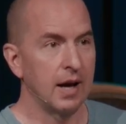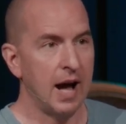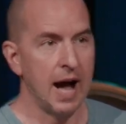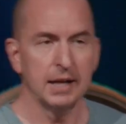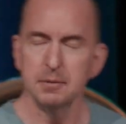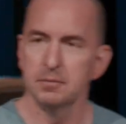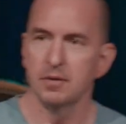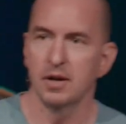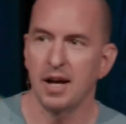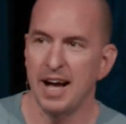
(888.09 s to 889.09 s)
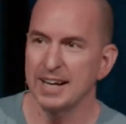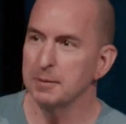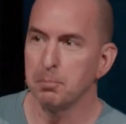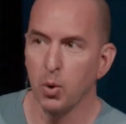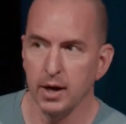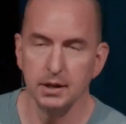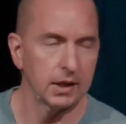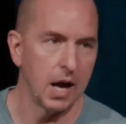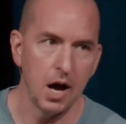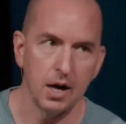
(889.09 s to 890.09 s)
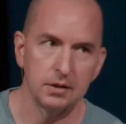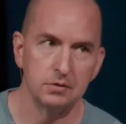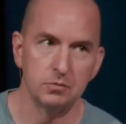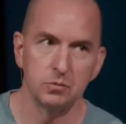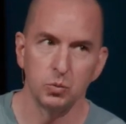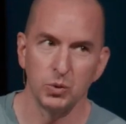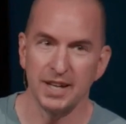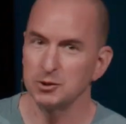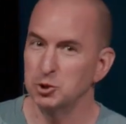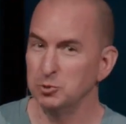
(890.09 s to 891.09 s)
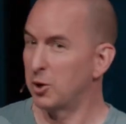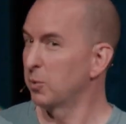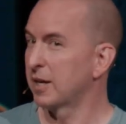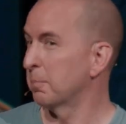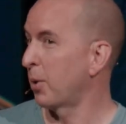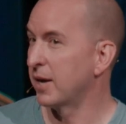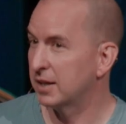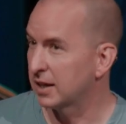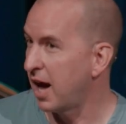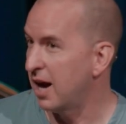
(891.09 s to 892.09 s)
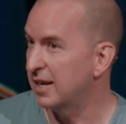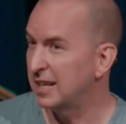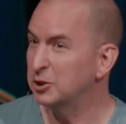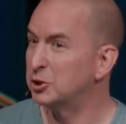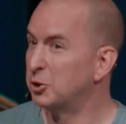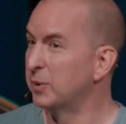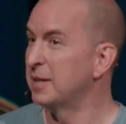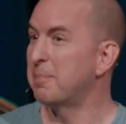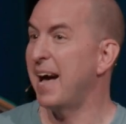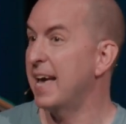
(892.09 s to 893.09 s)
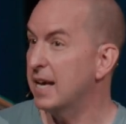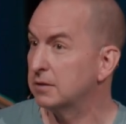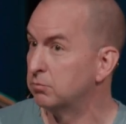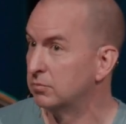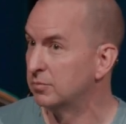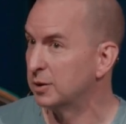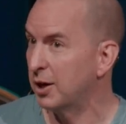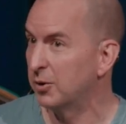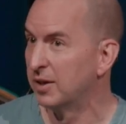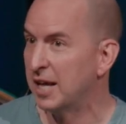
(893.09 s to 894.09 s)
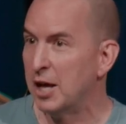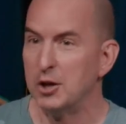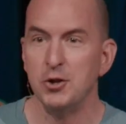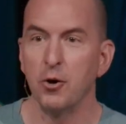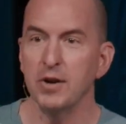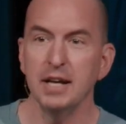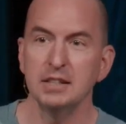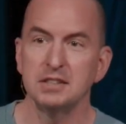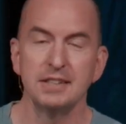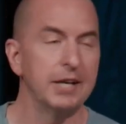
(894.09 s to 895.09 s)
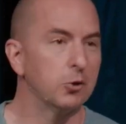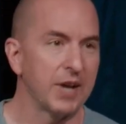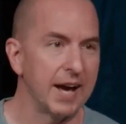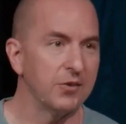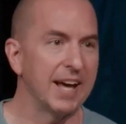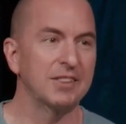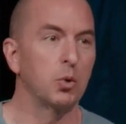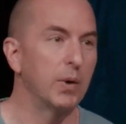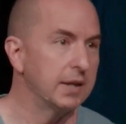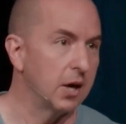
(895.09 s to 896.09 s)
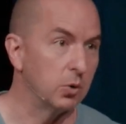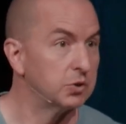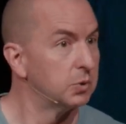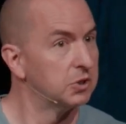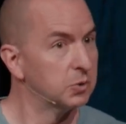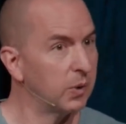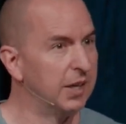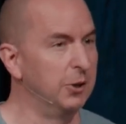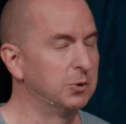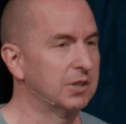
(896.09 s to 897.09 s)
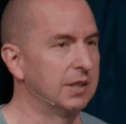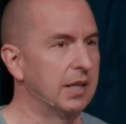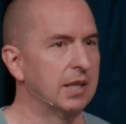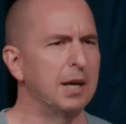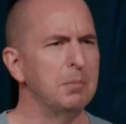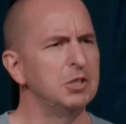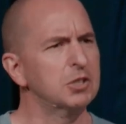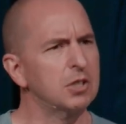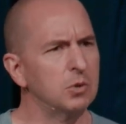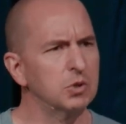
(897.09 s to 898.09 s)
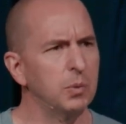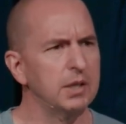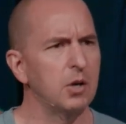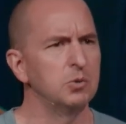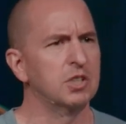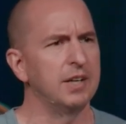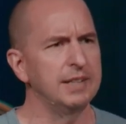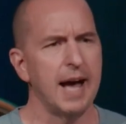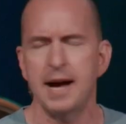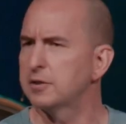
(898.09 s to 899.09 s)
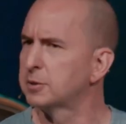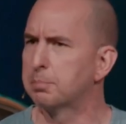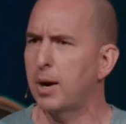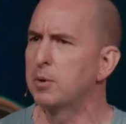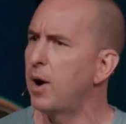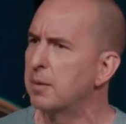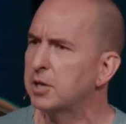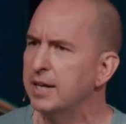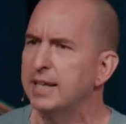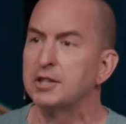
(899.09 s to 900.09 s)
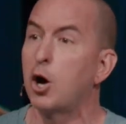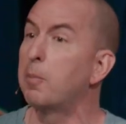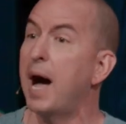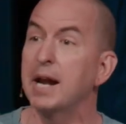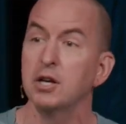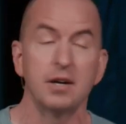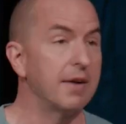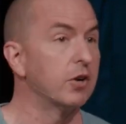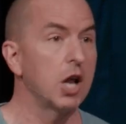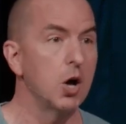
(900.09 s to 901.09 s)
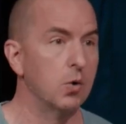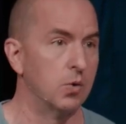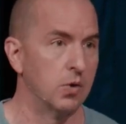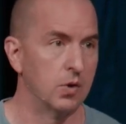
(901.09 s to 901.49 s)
I can, I can pray to God without you knowing I'm praying to God. I just do it in my head, you know? No need to kneel down at the windows, which is what he usually did. I mean, just close the windows, clean the house, and pray while I'm cleaning. Nobody will ever know.